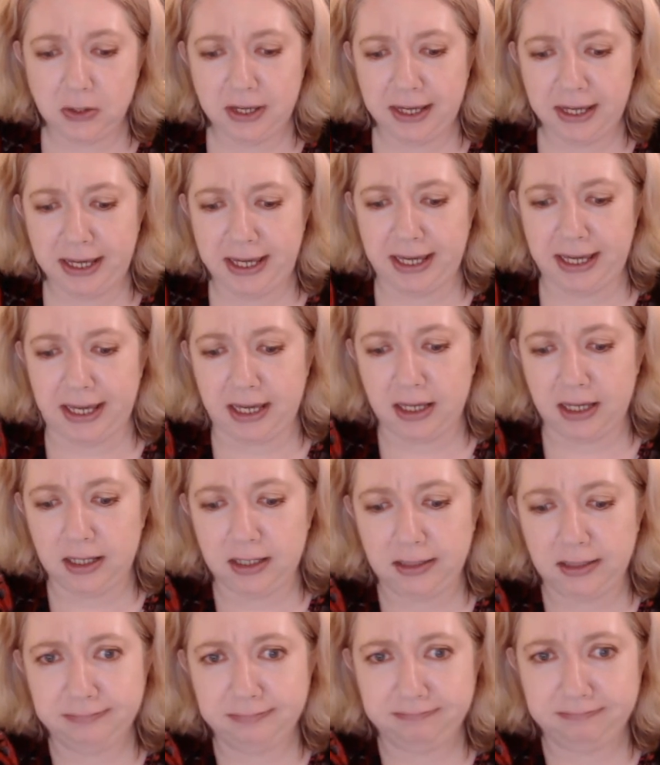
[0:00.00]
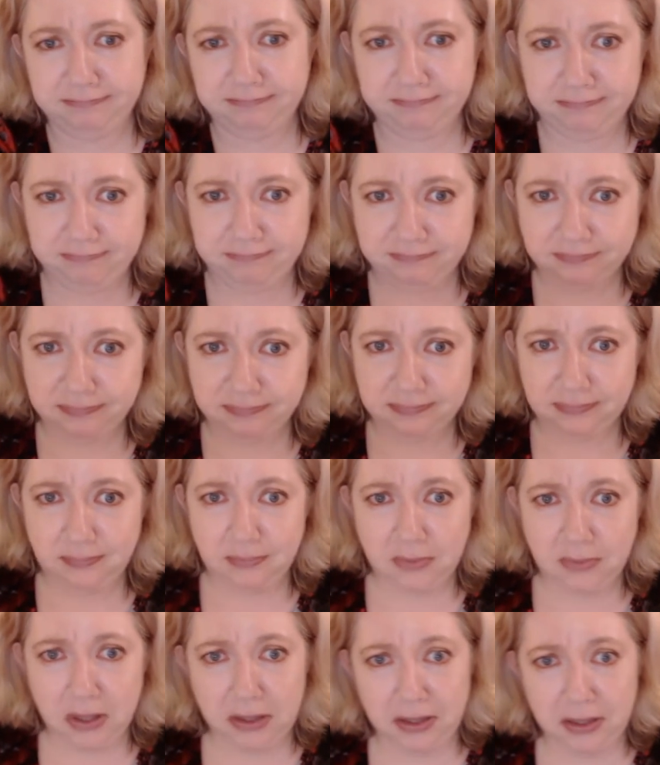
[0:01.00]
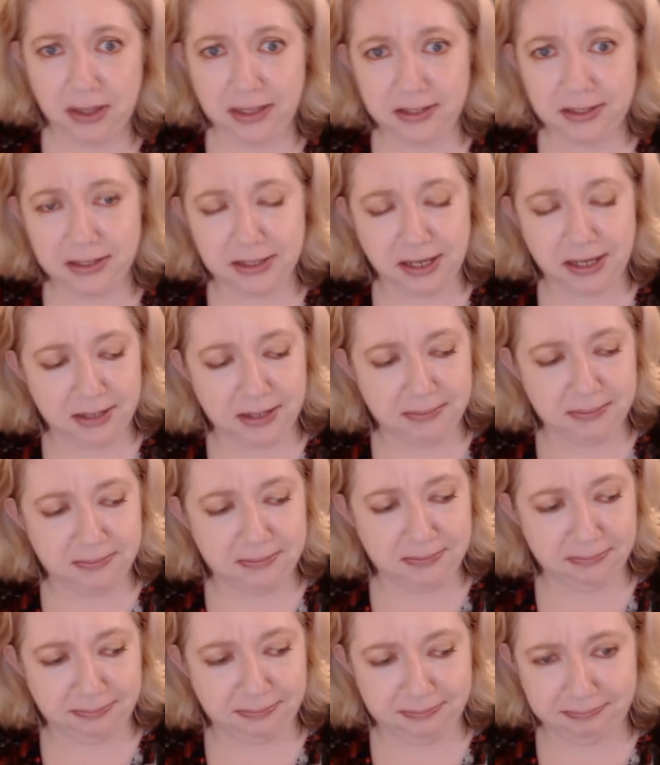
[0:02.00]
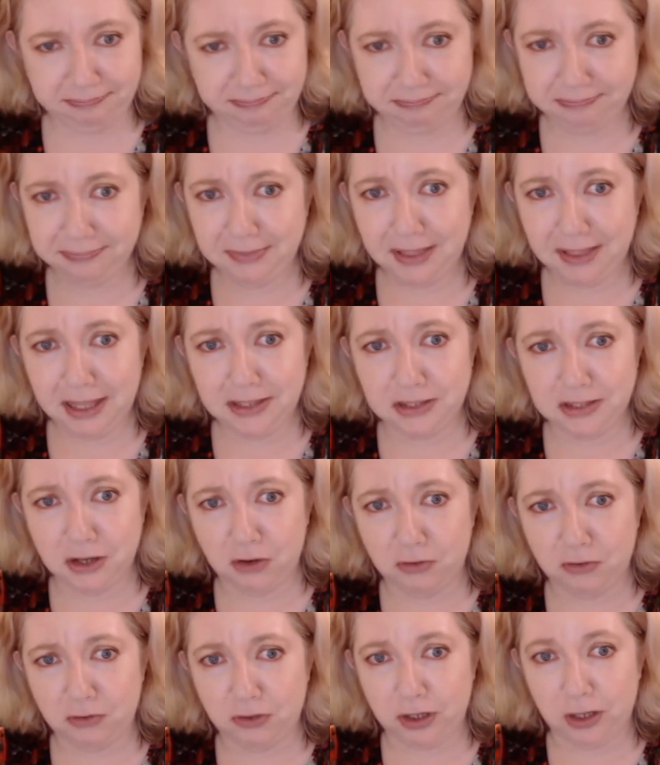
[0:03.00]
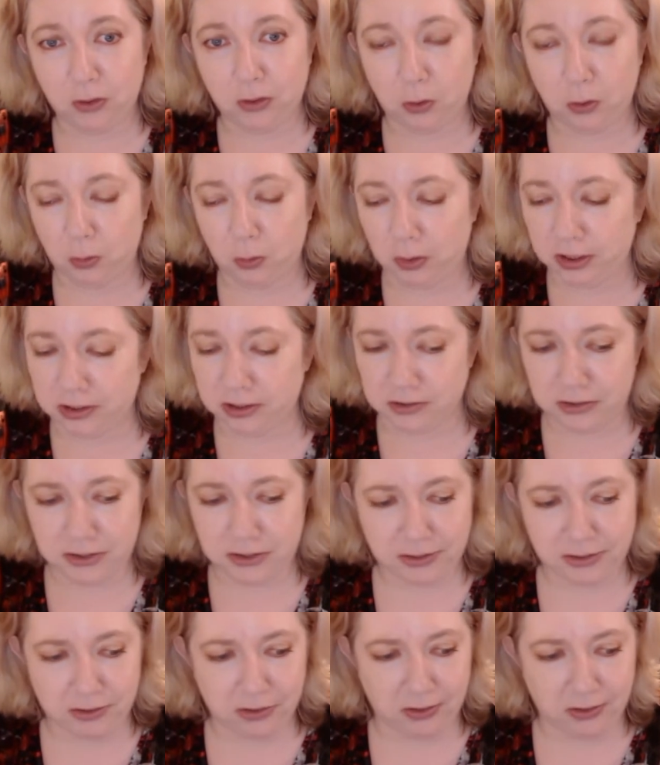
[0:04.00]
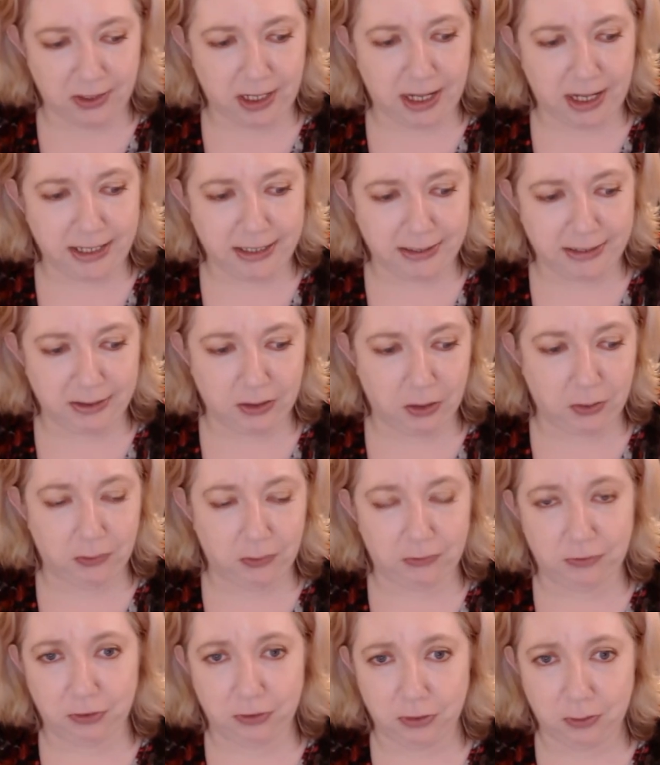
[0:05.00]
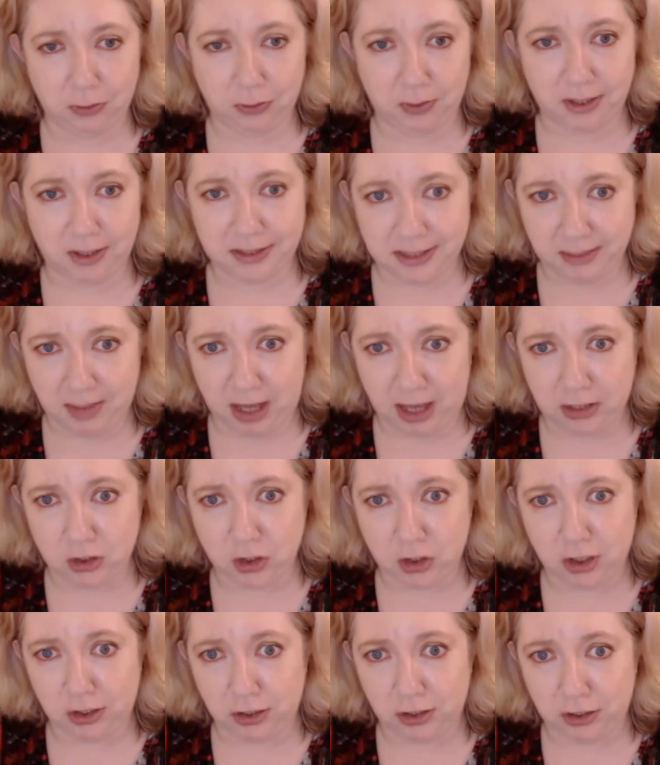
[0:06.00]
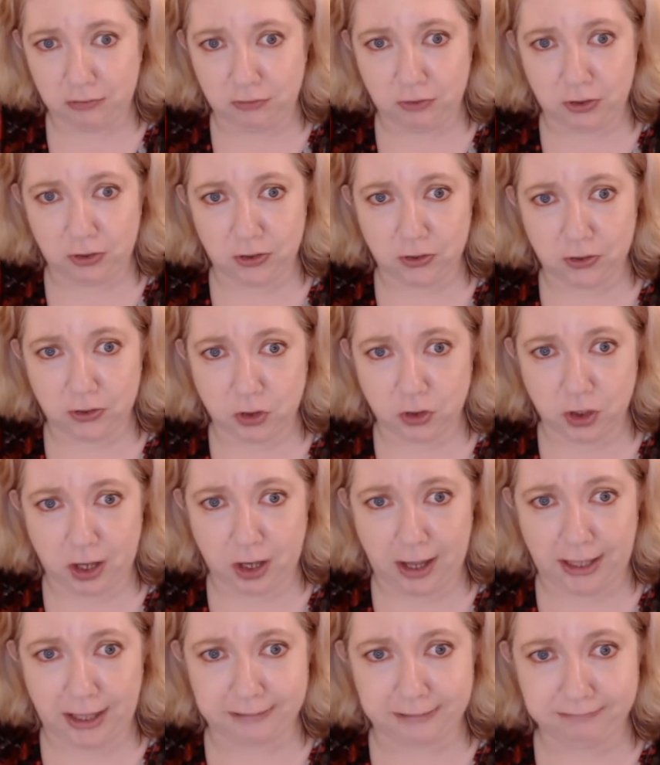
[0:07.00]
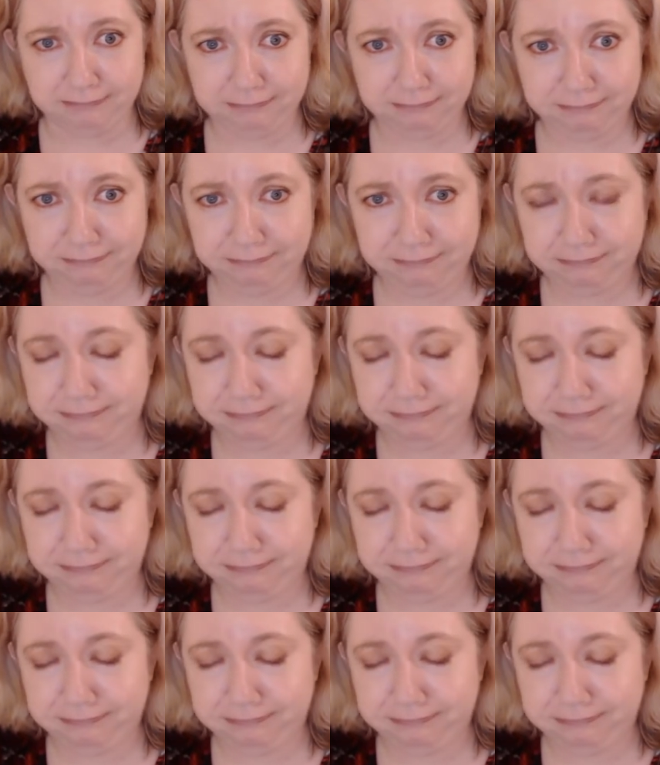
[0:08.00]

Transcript: Okay. Let's go for another worse so that I can go for the ones I'm actually looking forward to trying.